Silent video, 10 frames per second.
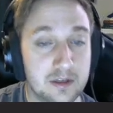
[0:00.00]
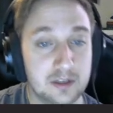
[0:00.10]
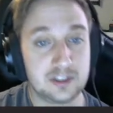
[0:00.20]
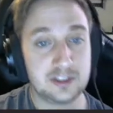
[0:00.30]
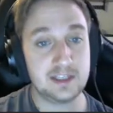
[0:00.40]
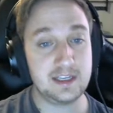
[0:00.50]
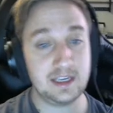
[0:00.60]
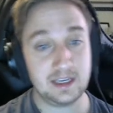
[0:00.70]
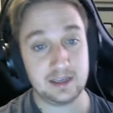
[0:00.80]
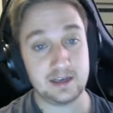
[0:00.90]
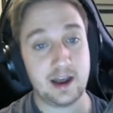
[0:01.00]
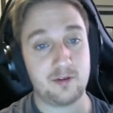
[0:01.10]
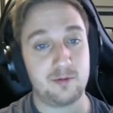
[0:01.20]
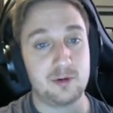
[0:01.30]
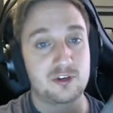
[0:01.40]
to E. Now, if
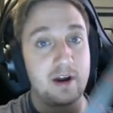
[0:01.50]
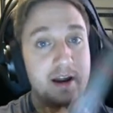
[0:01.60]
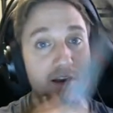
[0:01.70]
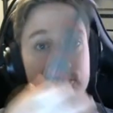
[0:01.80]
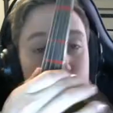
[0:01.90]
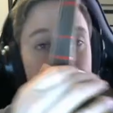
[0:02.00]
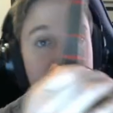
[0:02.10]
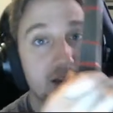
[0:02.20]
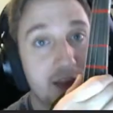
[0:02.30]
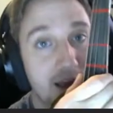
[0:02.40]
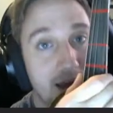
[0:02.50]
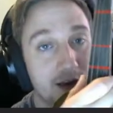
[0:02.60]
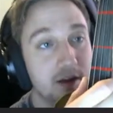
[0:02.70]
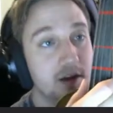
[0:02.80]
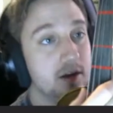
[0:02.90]
we tried doing that
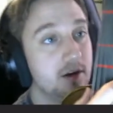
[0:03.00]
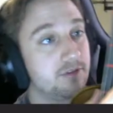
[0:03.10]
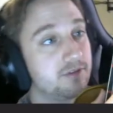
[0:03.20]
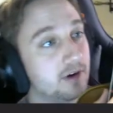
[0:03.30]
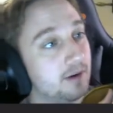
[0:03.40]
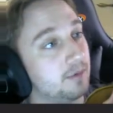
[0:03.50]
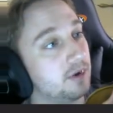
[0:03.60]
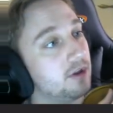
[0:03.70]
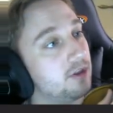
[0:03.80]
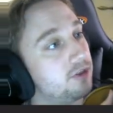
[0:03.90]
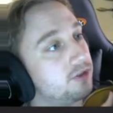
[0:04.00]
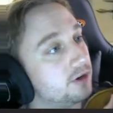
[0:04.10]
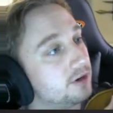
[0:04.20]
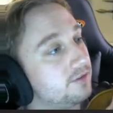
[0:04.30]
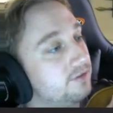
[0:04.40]
from
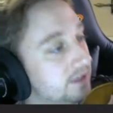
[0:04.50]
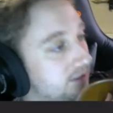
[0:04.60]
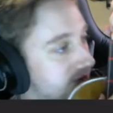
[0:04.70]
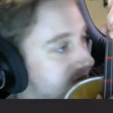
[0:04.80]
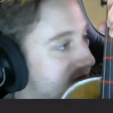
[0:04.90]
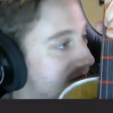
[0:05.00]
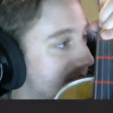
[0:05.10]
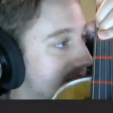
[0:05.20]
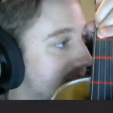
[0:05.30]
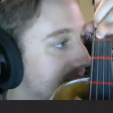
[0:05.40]
third finger G